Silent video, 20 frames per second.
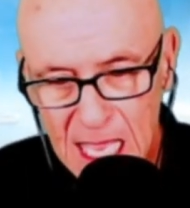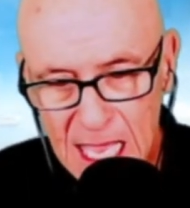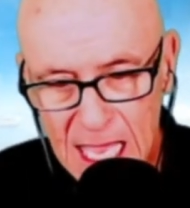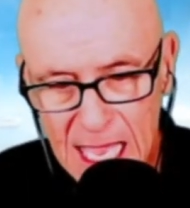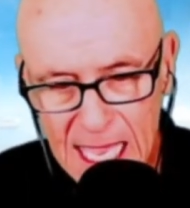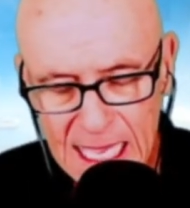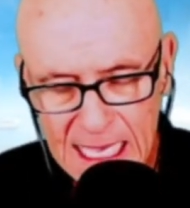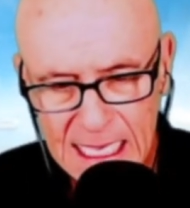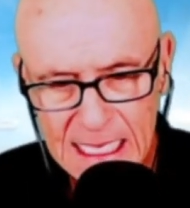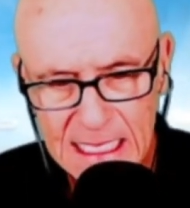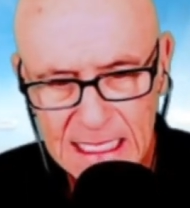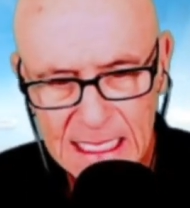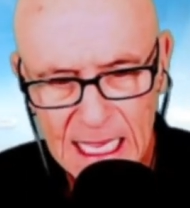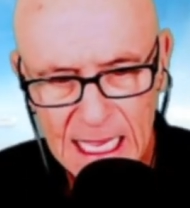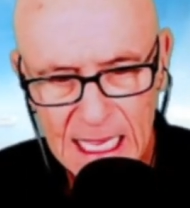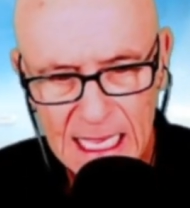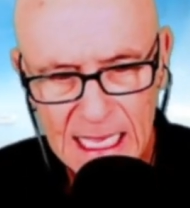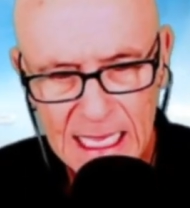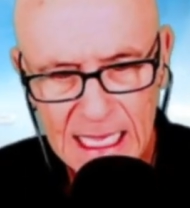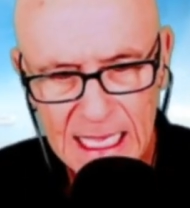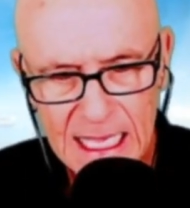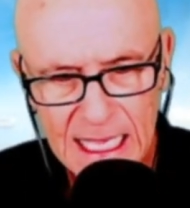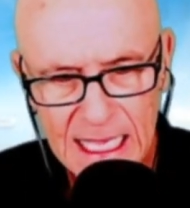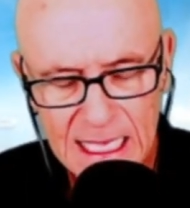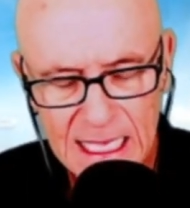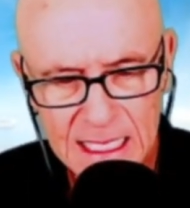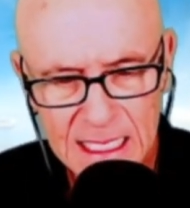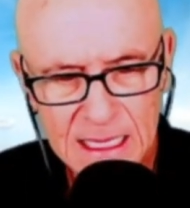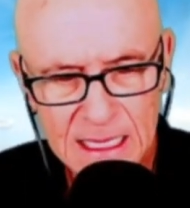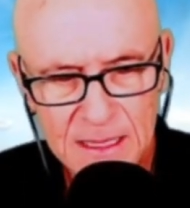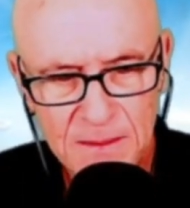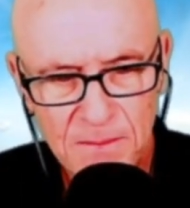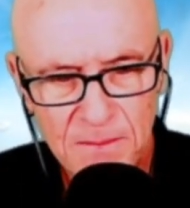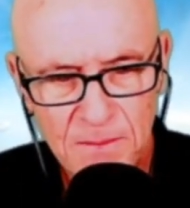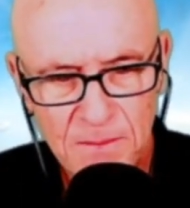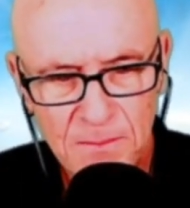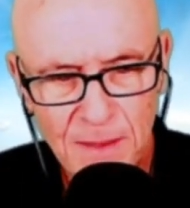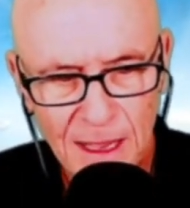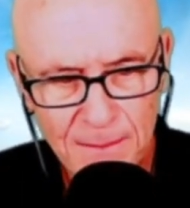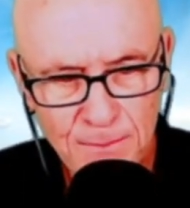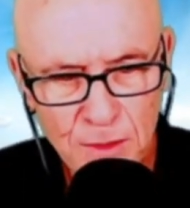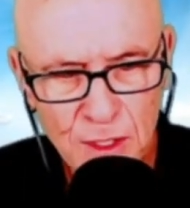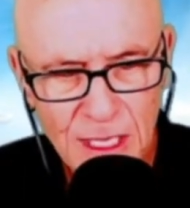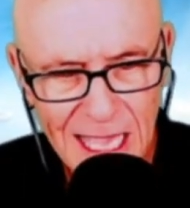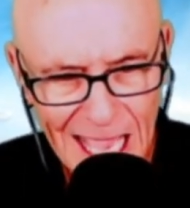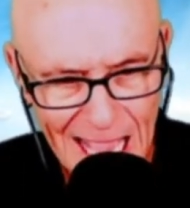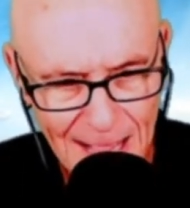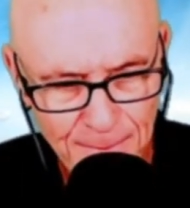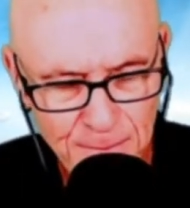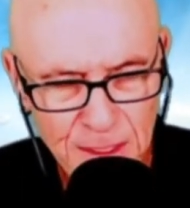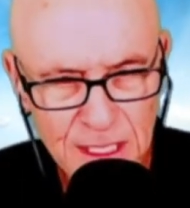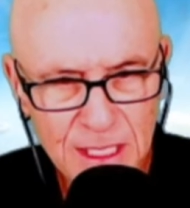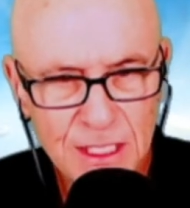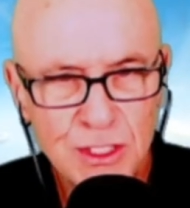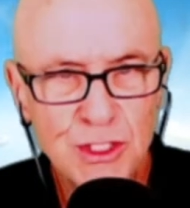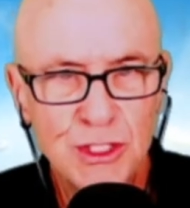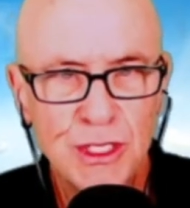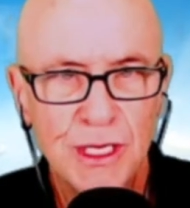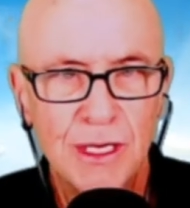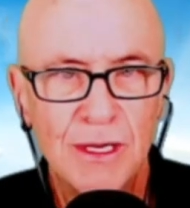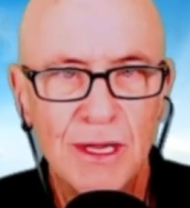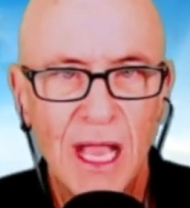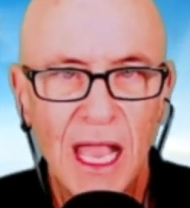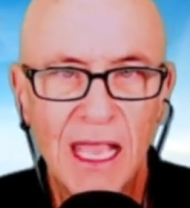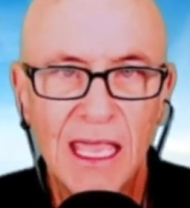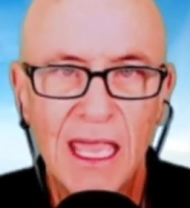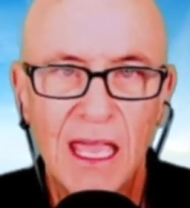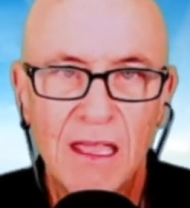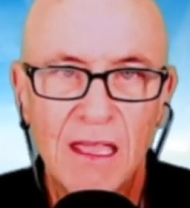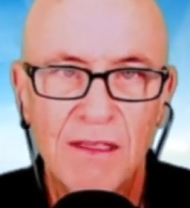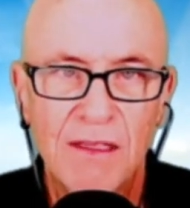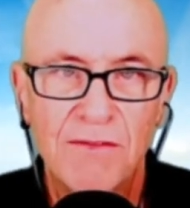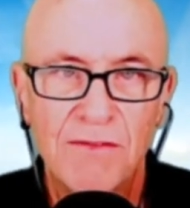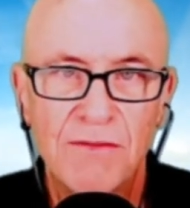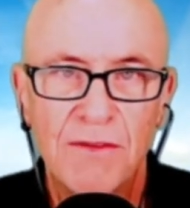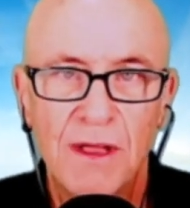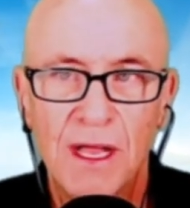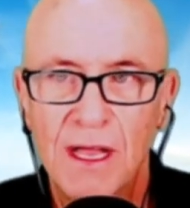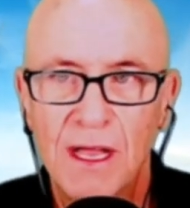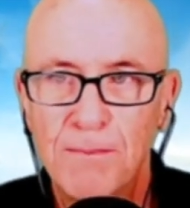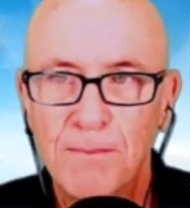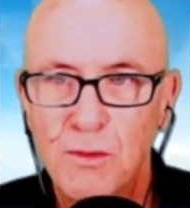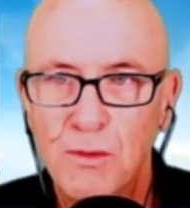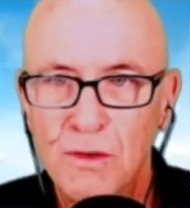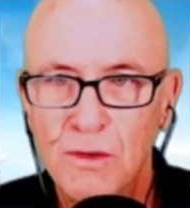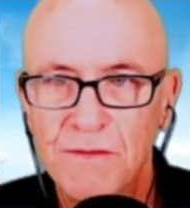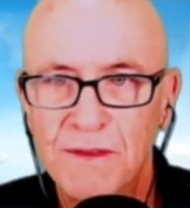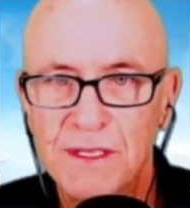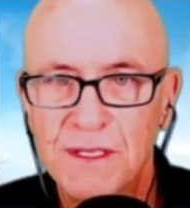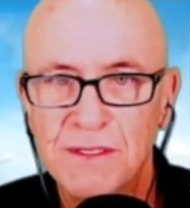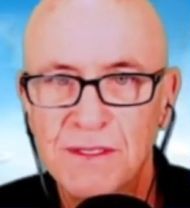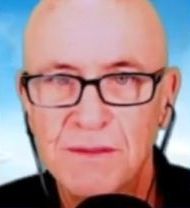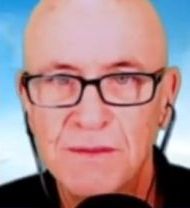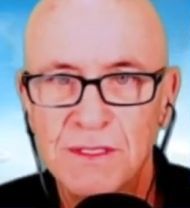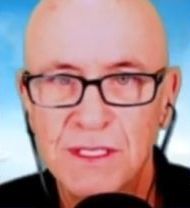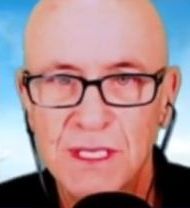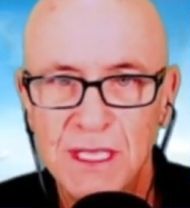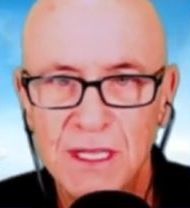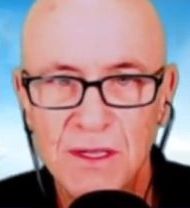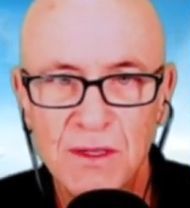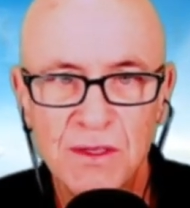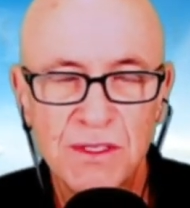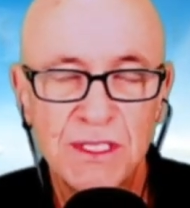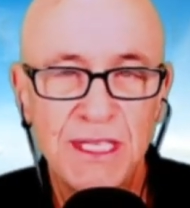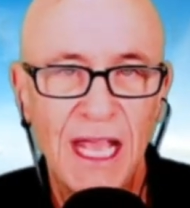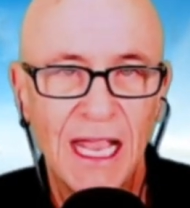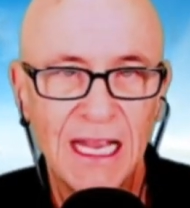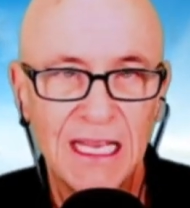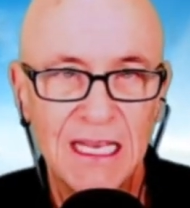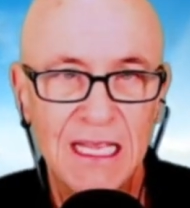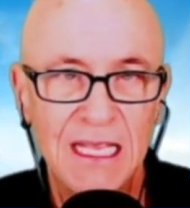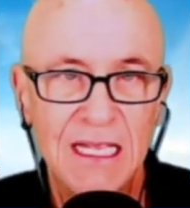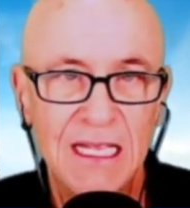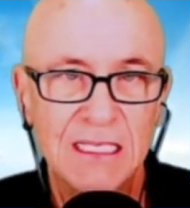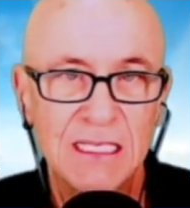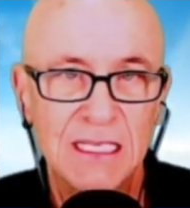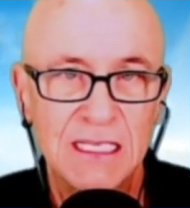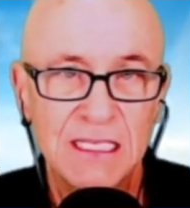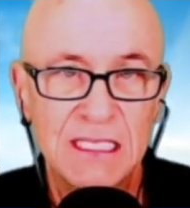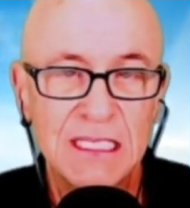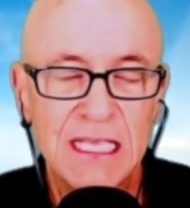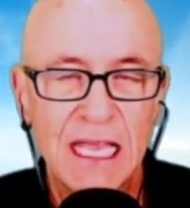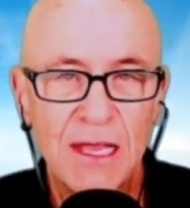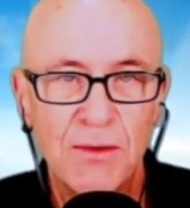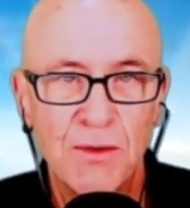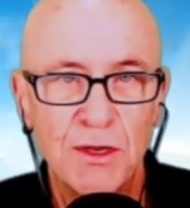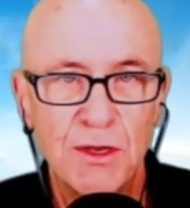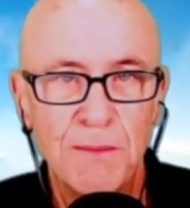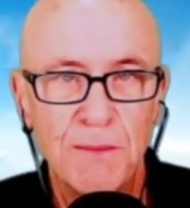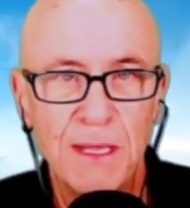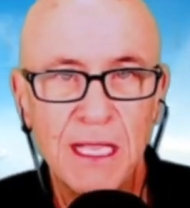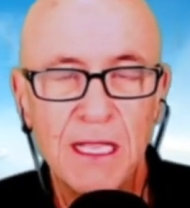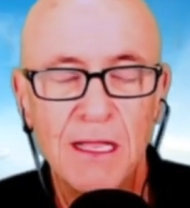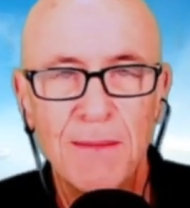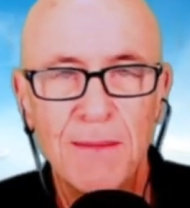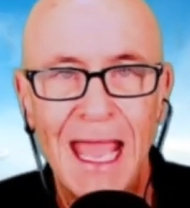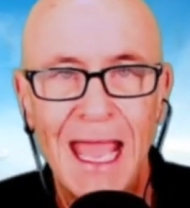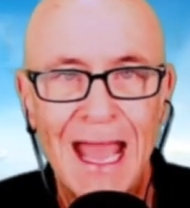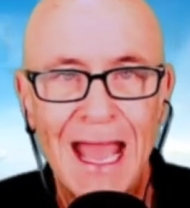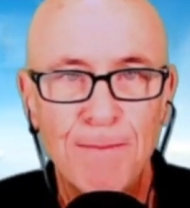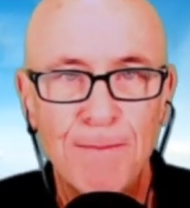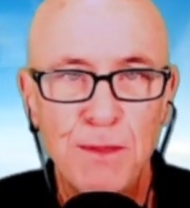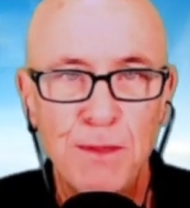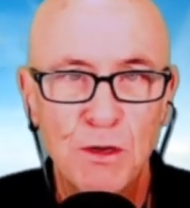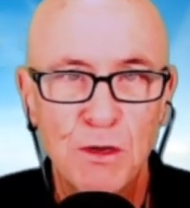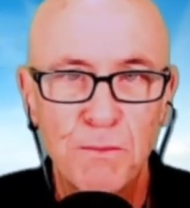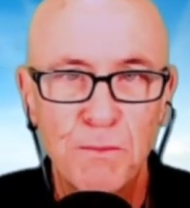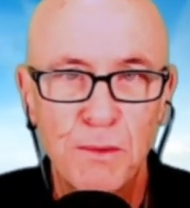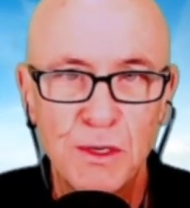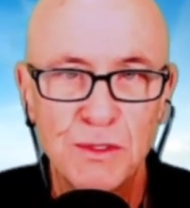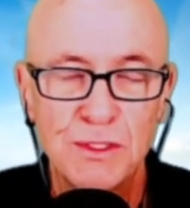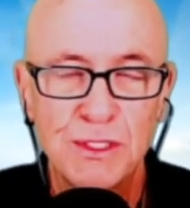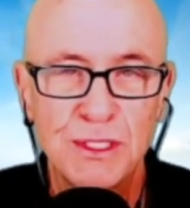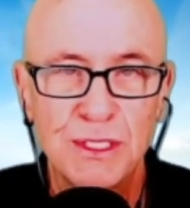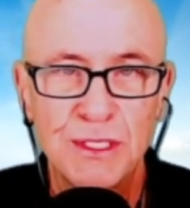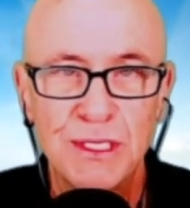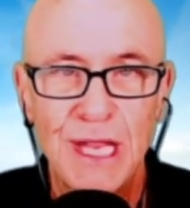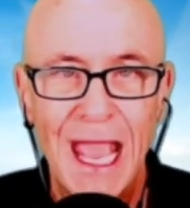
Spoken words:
And in my book, Happy This Year, I gave proven skills, techniques, et cetera, to become a happier person.